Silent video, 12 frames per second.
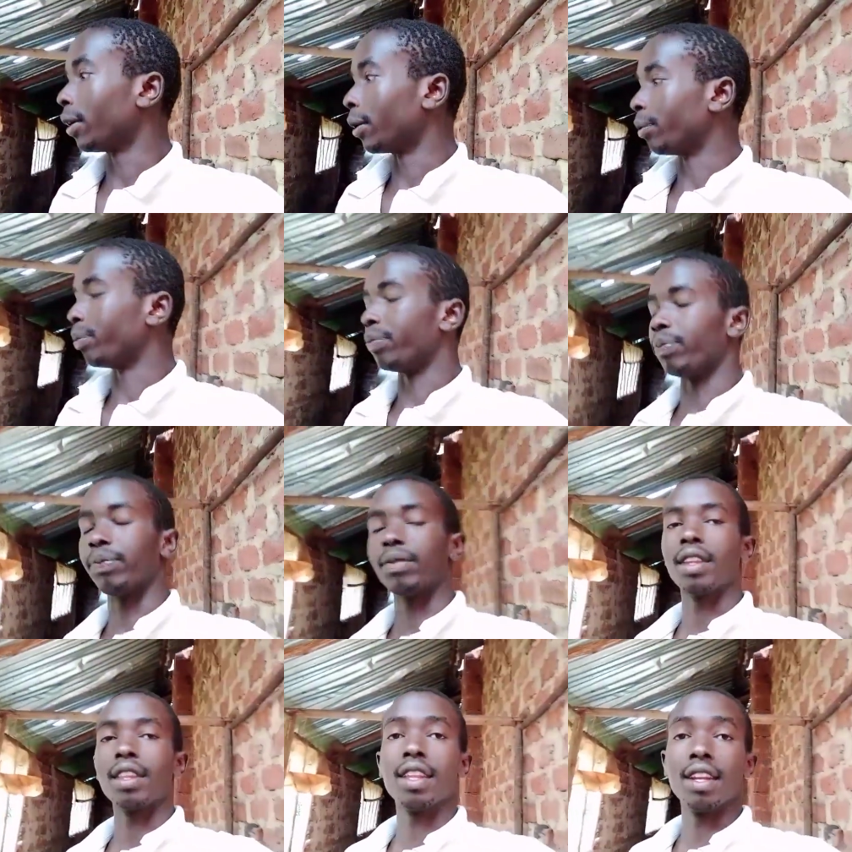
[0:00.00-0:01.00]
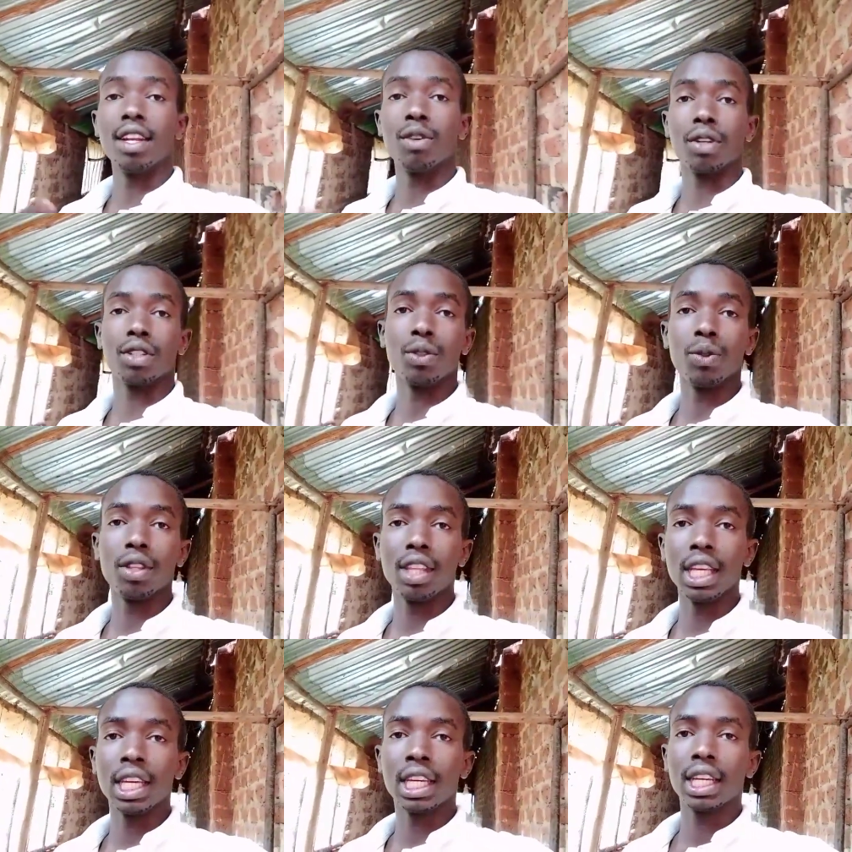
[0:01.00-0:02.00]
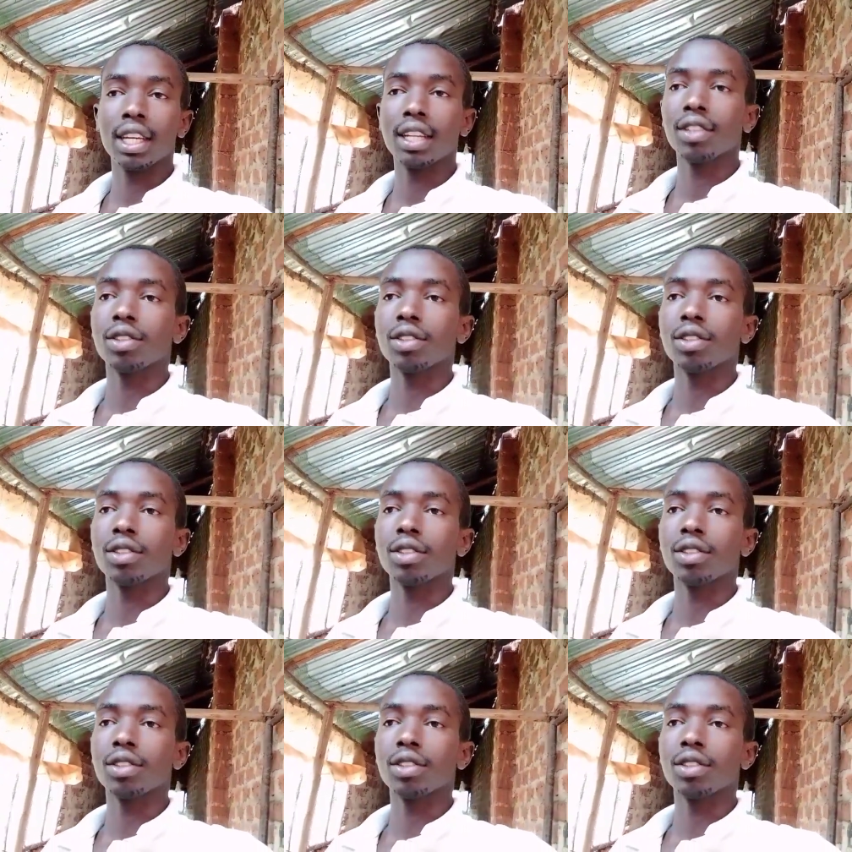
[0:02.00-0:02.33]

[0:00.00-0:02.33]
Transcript: The net was too thick.